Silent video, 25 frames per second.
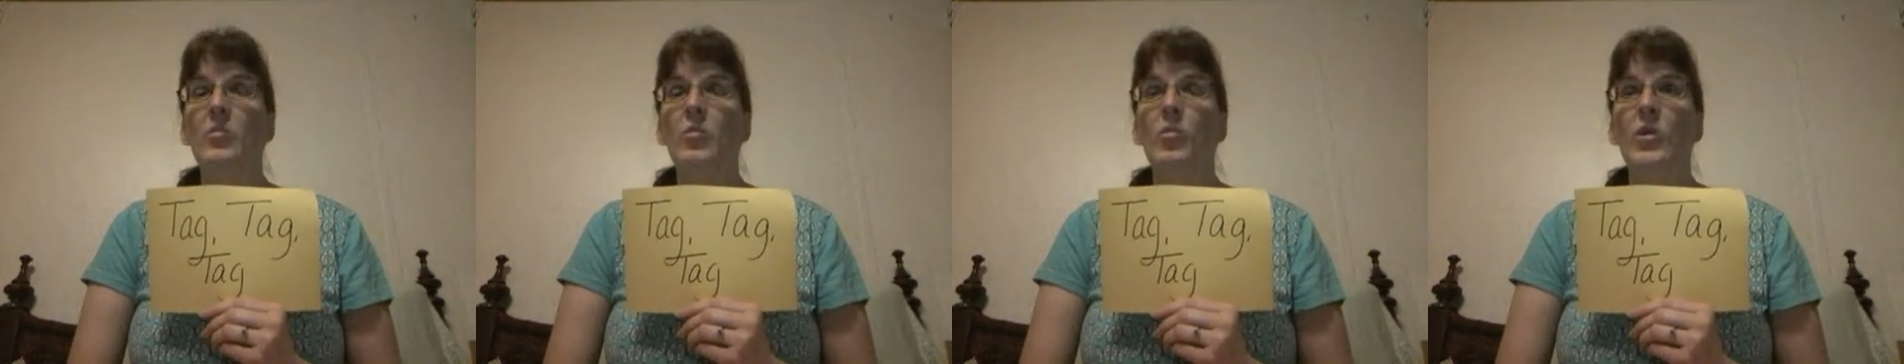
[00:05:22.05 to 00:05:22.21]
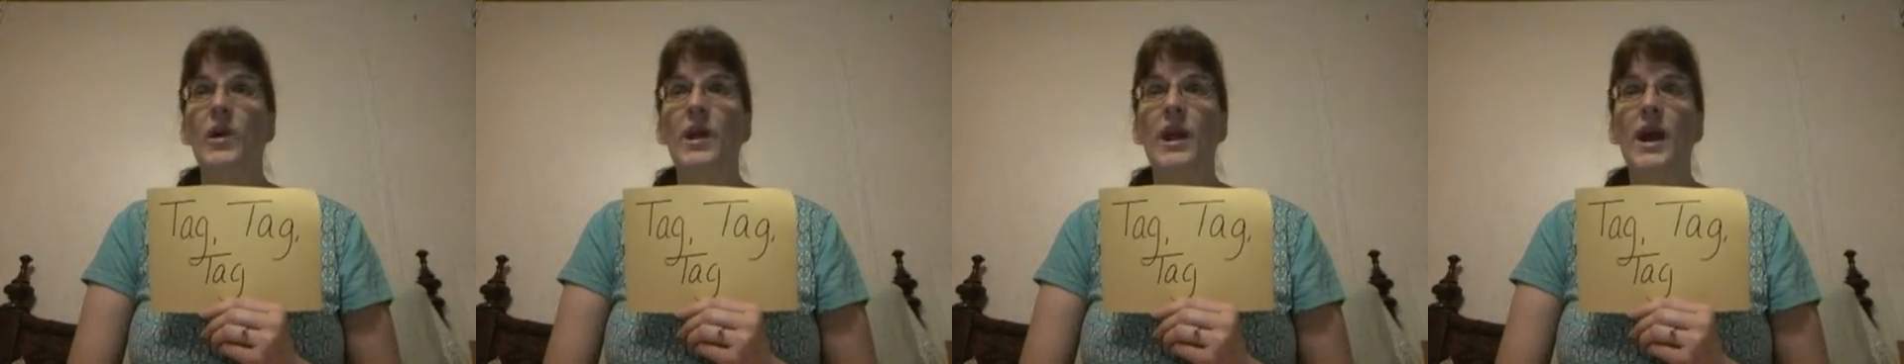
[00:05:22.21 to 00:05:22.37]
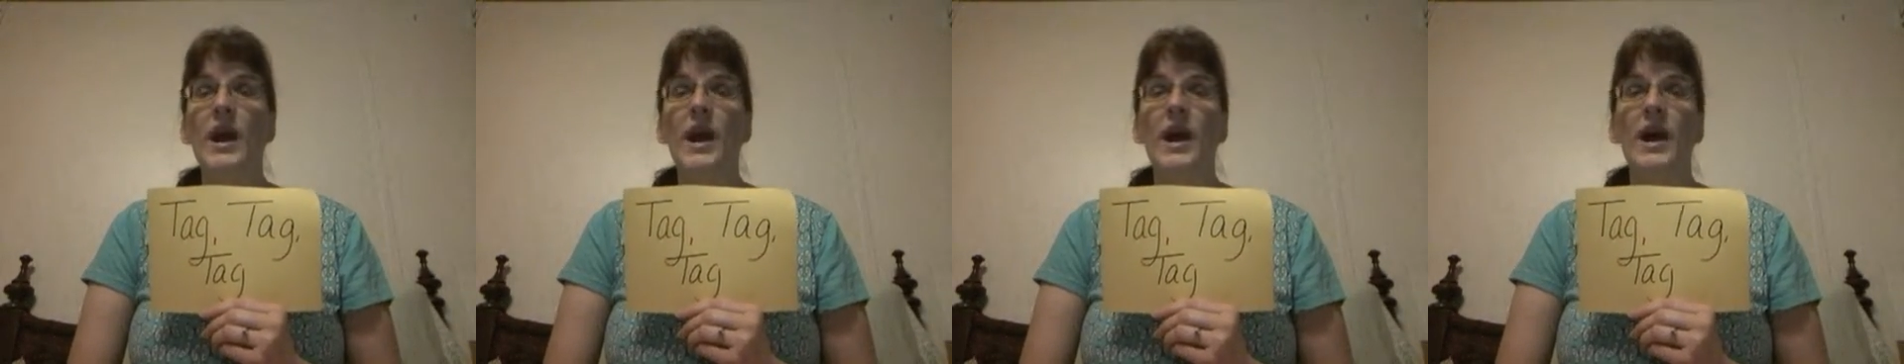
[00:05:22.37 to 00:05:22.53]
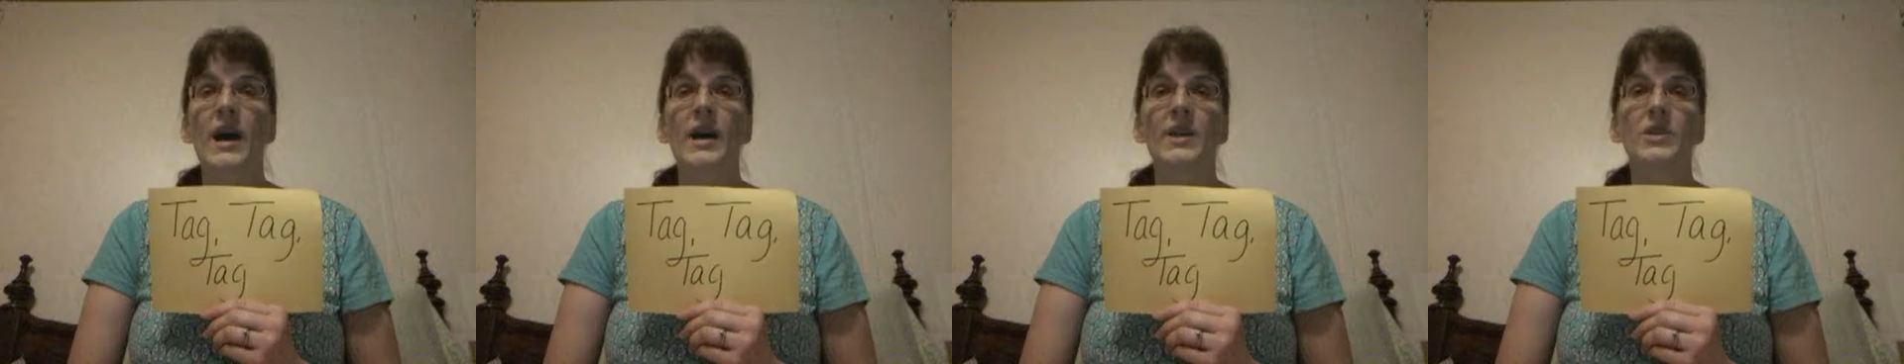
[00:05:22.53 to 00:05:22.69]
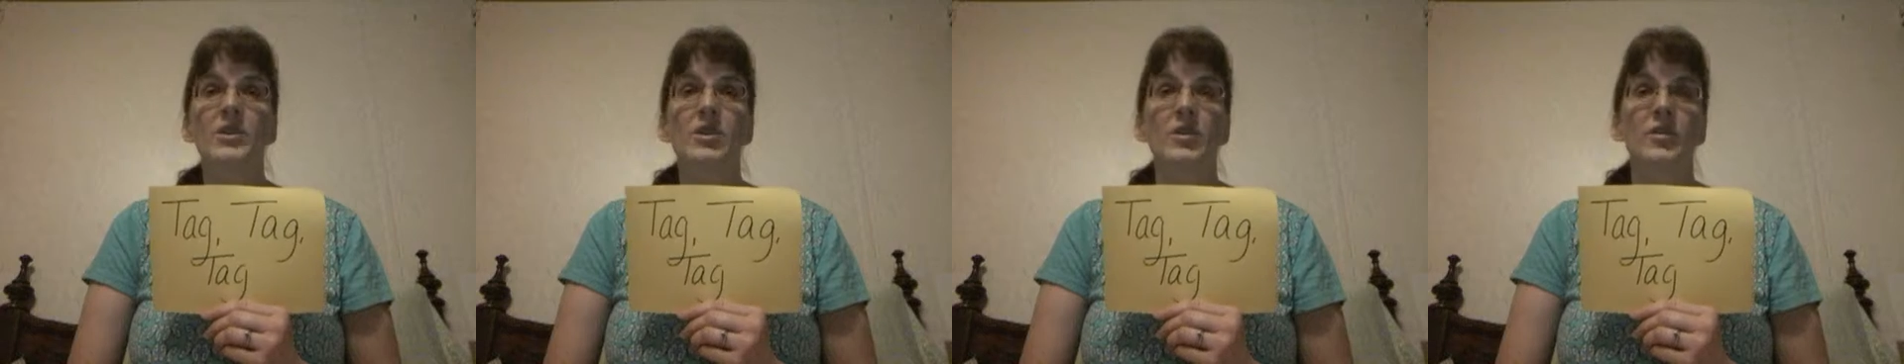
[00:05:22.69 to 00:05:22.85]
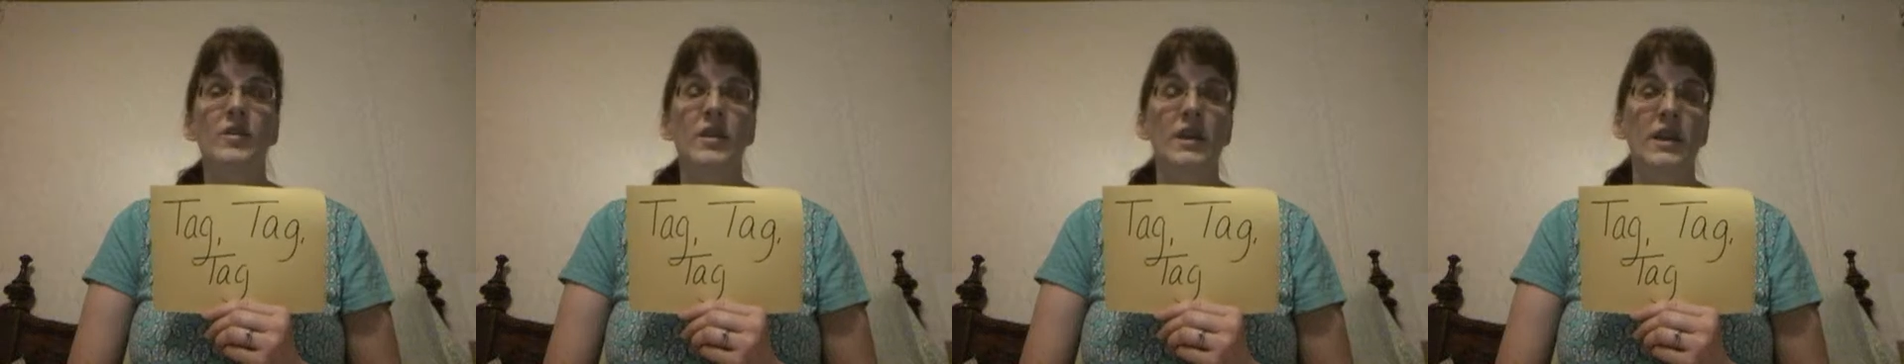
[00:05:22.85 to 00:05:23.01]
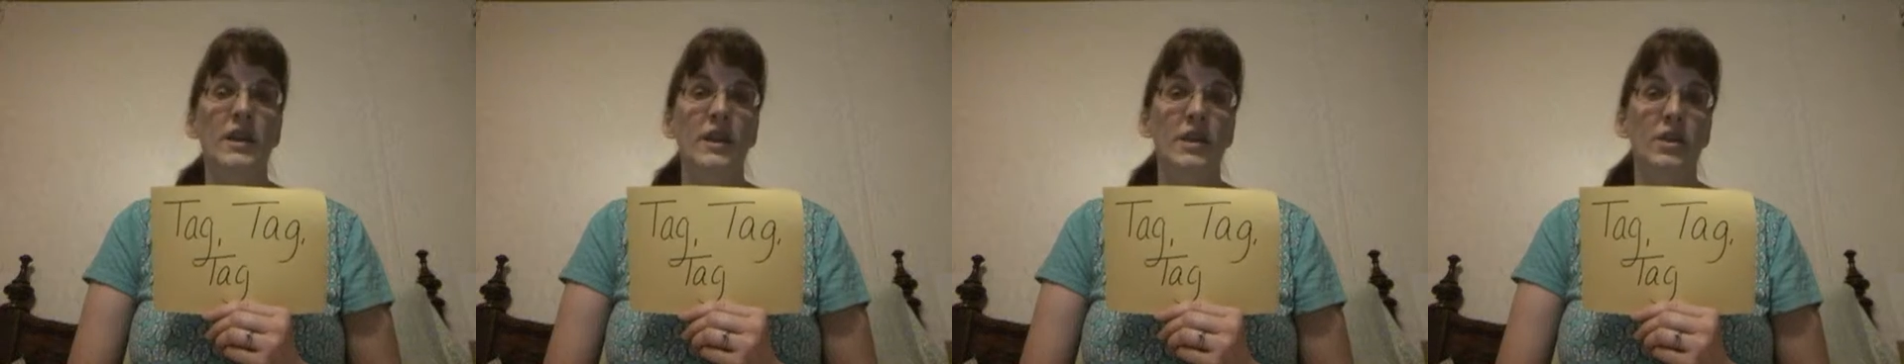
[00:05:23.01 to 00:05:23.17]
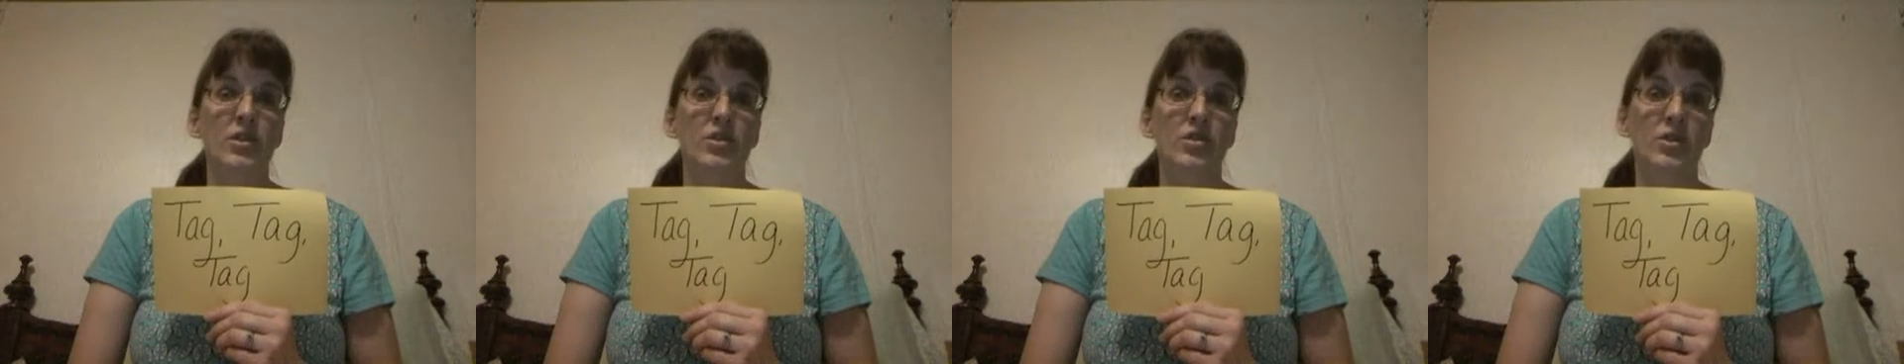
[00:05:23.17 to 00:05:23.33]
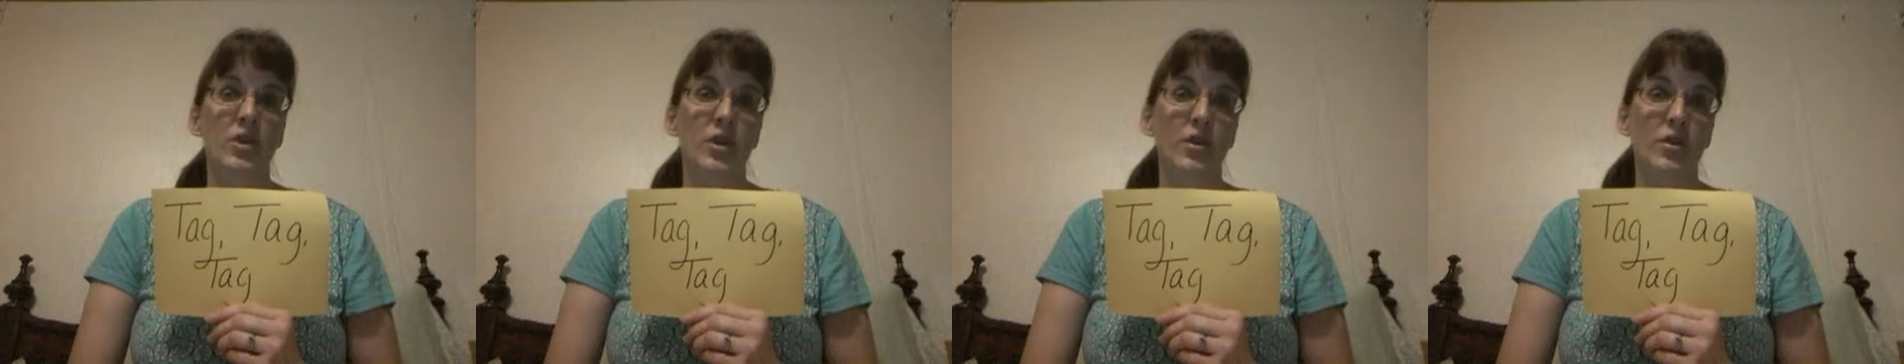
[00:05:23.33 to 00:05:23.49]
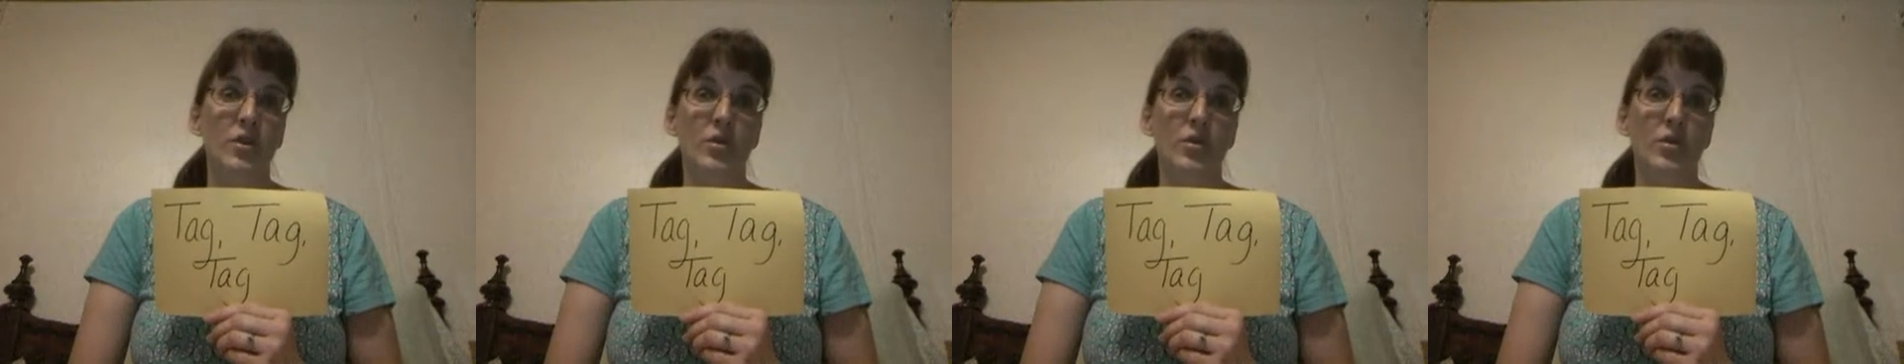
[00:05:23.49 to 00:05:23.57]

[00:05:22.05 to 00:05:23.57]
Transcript: When I do the intro